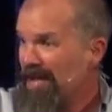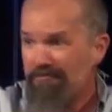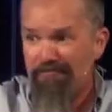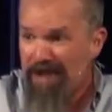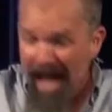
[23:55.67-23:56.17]

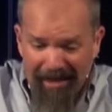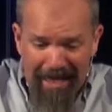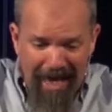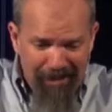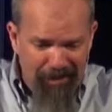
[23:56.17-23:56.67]

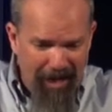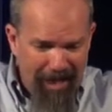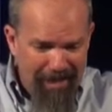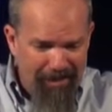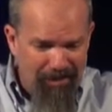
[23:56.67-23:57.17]
Nothing had
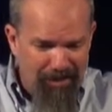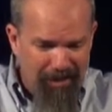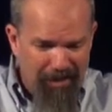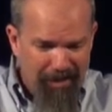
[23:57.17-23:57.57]
changed.